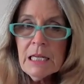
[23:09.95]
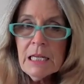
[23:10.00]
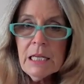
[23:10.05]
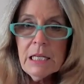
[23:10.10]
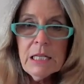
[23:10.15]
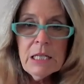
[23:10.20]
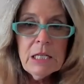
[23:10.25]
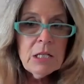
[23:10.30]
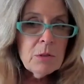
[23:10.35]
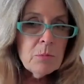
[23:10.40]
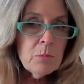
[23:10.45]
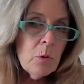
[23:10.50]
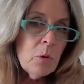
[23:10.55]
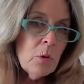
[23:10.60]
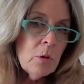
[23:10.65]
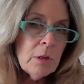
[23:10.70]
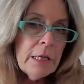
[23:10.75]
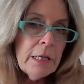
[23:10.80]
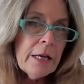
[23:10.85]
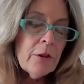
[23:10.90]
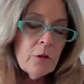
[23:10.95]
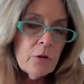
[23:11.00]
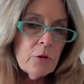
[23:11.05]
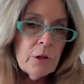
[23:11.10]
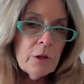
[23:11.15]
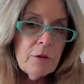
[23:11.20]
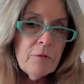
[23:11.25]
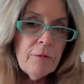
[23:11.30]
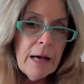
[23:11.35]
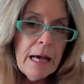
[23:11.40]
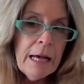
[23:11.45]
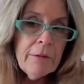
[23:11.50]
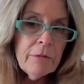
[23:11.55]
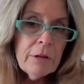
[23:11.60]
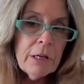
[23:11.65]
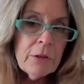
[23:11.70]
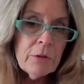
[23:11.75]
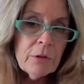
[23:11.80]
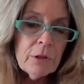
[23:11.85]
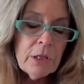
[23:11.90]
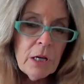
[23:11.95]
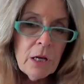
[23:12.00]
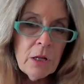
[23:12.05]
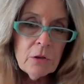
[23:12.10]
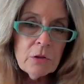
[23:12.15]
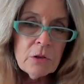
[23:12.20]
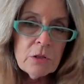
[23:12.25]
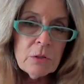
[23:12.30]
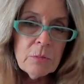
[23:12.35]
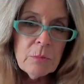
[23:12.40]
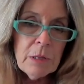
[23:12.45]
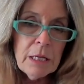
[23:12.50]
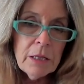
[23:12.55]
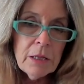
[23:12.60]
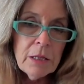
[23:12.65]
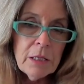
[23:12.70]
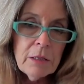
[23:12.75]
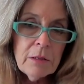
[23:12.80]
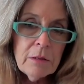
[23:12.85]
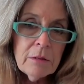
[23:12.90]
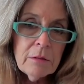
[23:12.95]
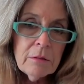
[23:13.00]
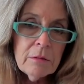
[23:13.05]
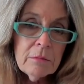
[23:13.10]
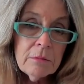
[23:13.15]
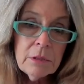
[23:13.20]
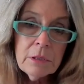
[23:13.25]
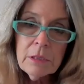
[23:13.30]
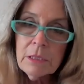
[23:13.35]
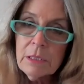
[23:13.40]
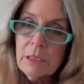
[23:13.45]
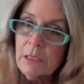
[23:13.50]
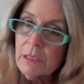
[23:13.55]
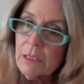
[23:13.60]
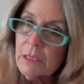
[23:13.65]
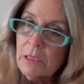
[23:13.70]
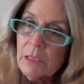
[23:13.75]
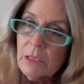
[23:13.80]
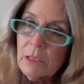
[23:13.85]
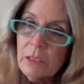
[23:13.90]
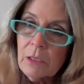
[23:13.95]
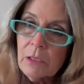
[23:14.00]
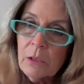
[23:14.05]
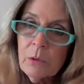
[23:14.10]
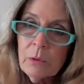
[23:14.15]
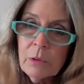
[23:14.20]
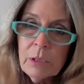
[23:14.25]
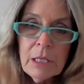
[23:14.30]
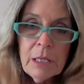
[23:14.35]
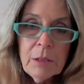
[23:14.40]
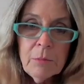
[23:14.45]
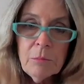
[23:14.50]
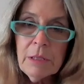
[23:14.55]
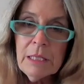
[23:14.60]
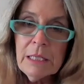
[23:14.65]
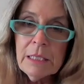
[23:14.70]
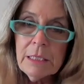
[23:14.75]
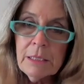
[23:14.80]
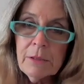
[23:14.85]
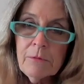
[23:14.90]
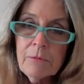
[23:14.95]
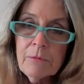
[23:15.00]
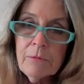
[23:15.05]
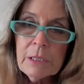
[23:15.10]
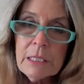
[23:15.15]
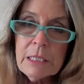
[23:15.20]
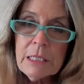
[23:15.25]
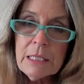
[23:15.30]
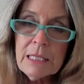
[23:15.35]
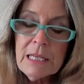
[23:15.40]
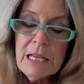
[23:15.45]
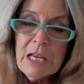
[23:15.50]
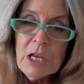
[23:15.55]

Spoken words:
is more like $3,500 a month. Okay, big difference.